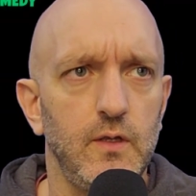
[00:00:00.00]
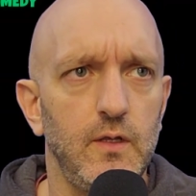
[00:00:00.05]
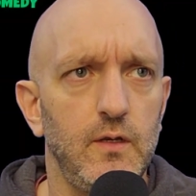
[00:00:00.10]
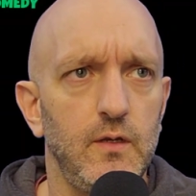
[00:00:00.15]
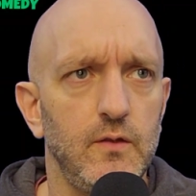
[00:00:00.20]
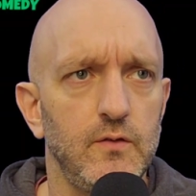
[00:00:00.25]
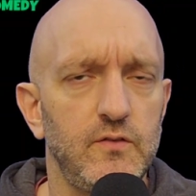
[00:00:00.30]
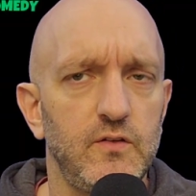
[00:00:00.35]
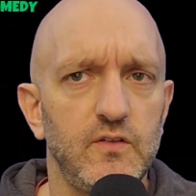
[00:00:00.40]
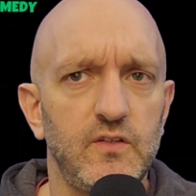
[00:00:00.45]
It
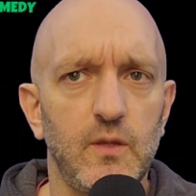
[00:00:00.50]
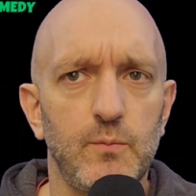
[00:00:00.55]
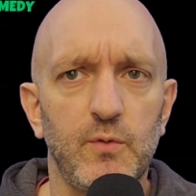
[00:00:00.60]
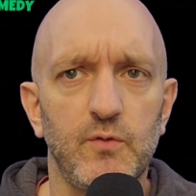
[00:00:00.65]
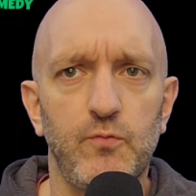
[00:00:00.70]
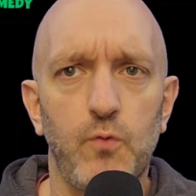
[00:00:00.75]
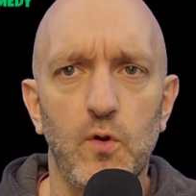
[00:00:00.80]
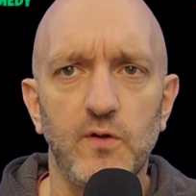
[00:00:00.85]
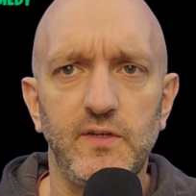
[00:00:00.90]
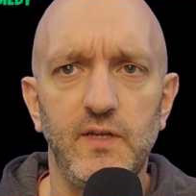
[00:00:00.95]
is December
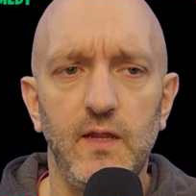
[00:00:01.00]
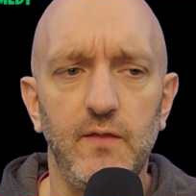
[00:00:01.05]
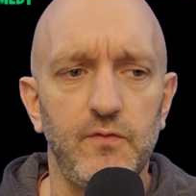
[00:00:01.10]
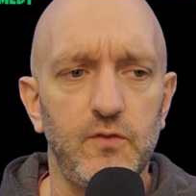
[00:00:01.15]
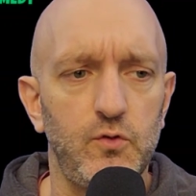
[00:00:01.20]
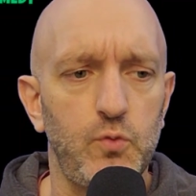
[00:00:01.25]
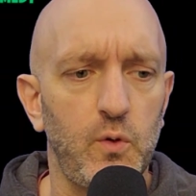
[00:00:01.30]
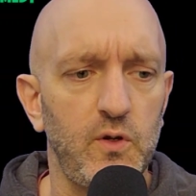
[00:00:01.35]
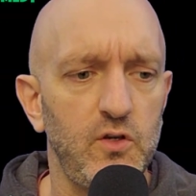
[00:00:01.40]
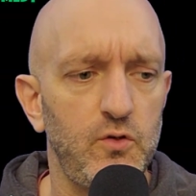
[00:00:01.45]
14th,
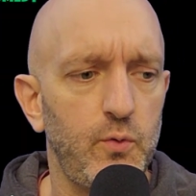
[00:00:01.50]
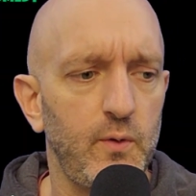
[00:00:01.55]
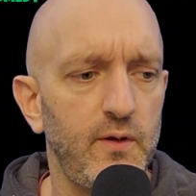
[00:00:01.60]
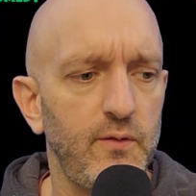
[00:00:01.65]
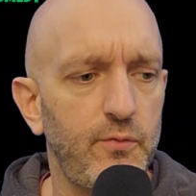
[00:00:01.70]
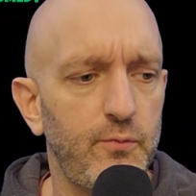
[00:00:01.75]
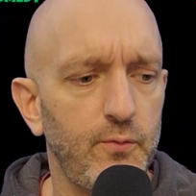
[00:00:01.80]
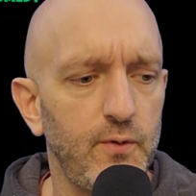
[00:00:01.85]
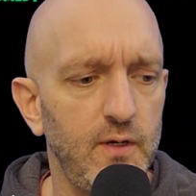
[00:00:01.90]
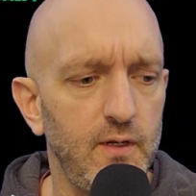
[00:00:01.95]

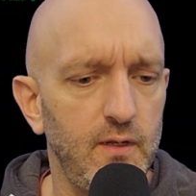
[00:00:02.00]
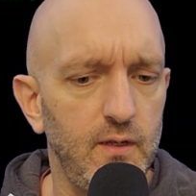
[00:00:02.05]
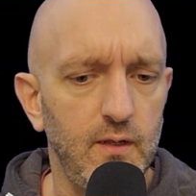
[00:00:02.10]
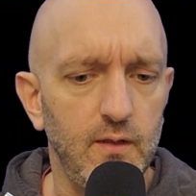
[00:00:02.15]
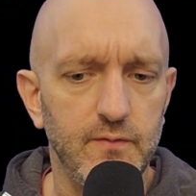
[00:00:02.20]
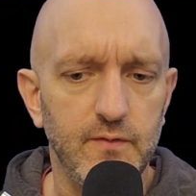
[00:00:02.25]
2023,